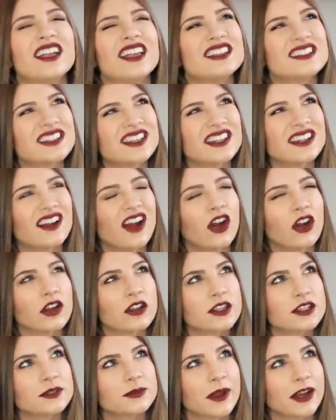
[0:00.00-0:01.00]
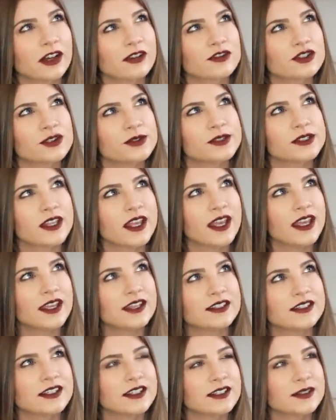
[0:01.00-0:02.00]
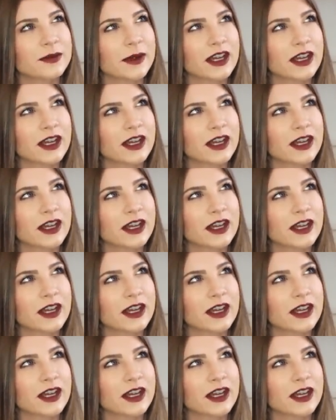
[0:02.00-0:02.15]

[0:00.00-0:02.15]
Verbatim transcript: is it, are this pair of shoes? Is this